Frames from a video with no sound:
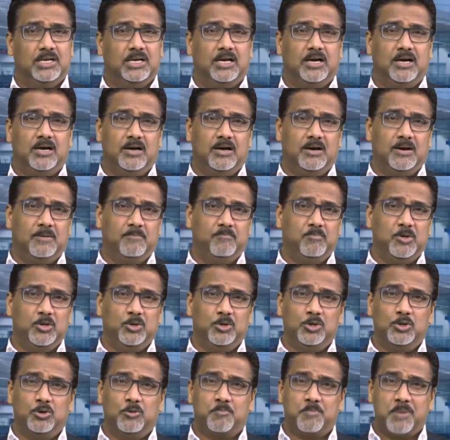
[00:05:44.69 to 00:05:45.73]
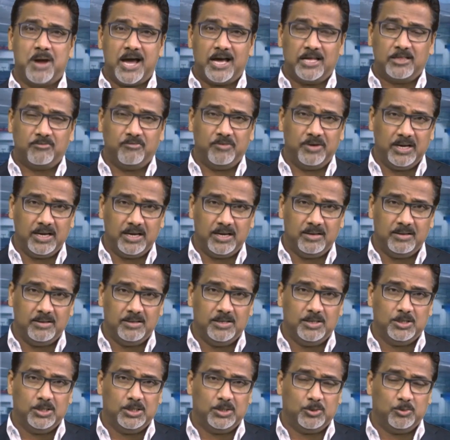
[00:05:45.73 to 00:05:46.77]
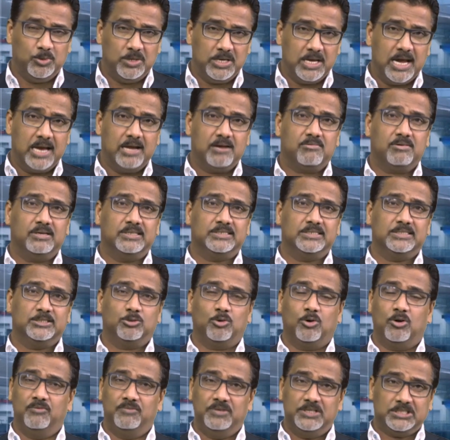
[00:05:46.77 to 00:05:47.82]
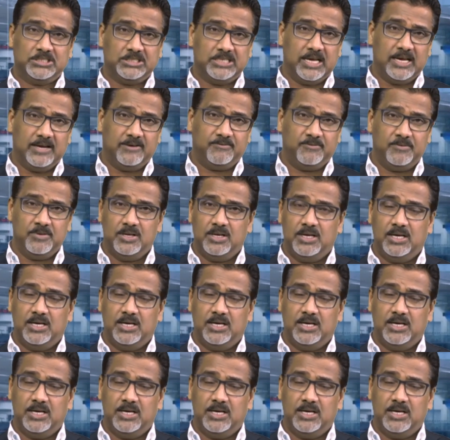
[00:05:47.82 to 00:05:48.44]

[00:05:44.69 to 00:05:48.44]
Your pathway to the entrance is always safe.